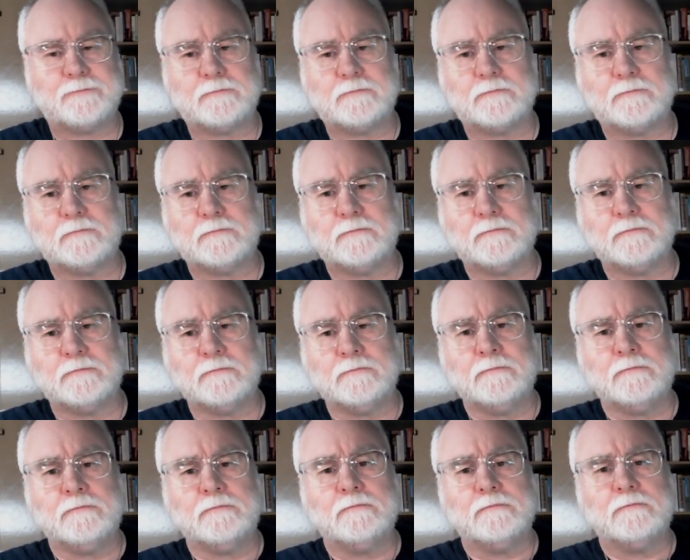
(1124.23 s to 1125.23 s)

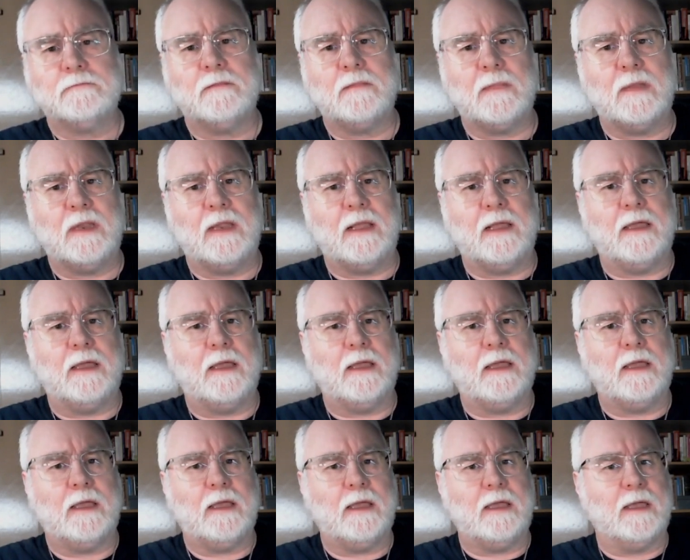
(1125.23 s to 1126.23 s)

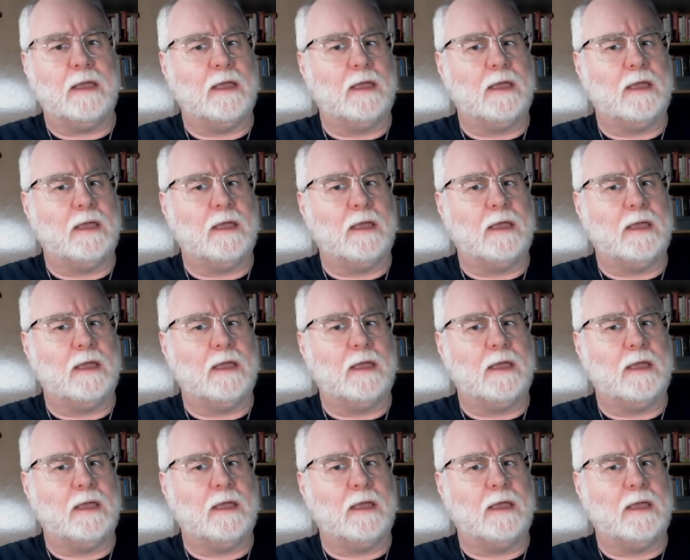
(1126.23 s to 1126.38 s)
(silence)